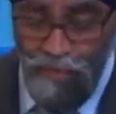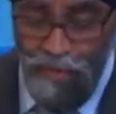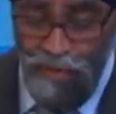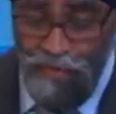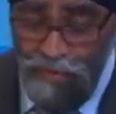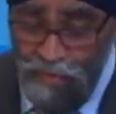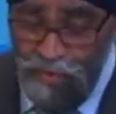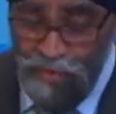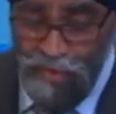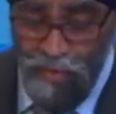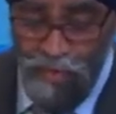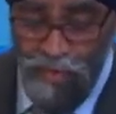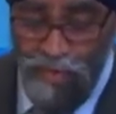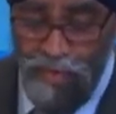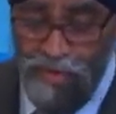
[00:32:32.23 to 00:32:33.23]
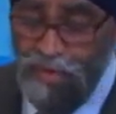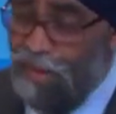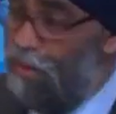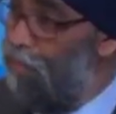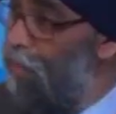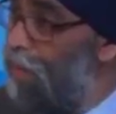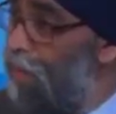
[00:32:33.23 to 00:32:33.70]
and doing so in the
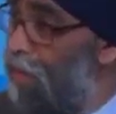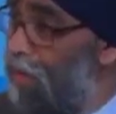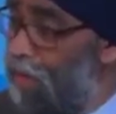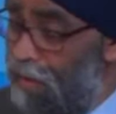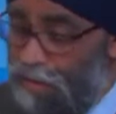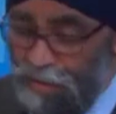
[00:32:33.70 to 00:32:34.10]
same week,